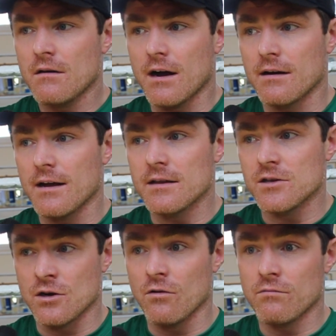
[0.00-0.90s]
And then,
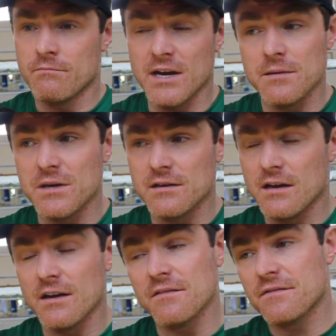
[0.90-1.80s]
you know, maybe
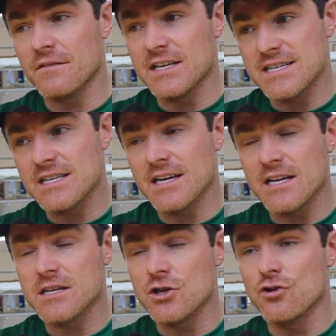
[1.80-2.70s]
if he didn't
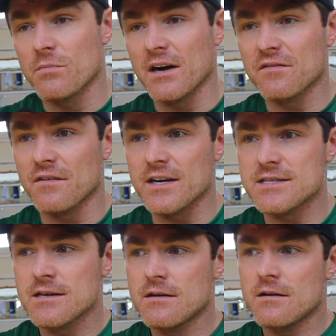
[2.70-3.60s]
get the Eubank
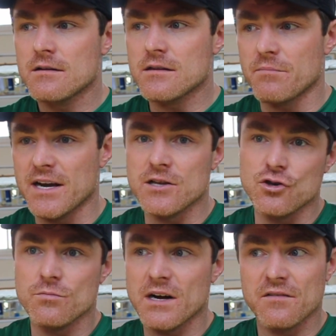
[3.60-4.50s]
fight, the Ben
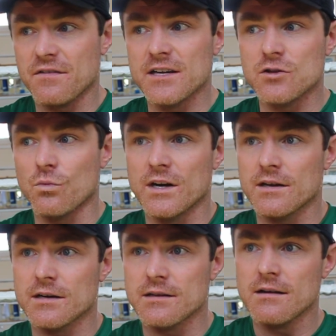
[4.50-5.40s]
Eubank fight, the winner
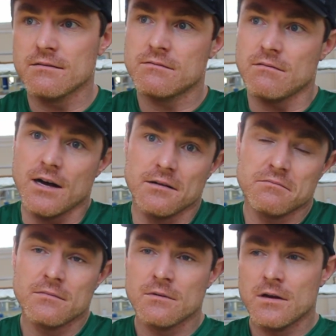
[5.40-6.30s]
of that. And
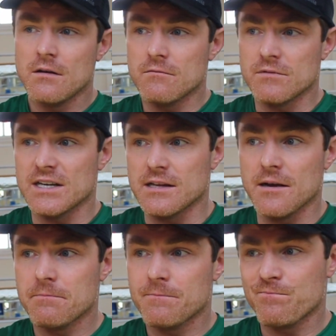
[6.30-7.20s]
we either
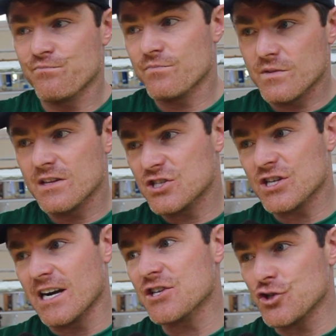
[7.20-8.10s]

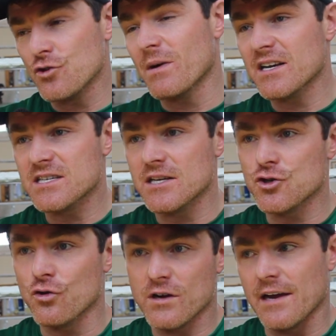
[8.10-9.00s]
scratch Eubank's itch
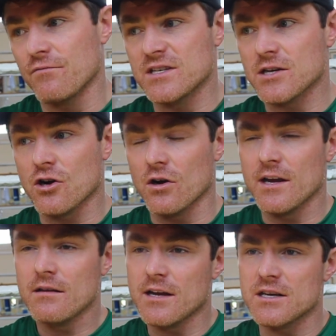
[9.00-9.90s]
or get rid of
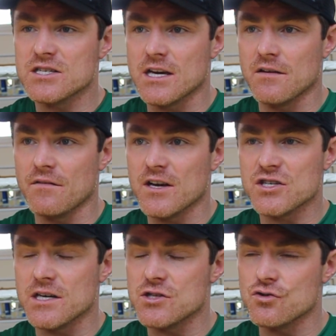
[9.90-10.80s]
Conor in the same
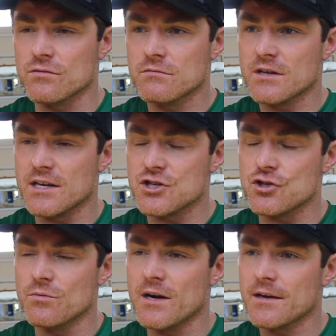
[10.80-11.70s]
fashion he done Chris
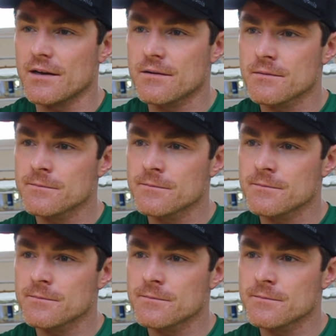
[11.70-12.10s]
Eubank in.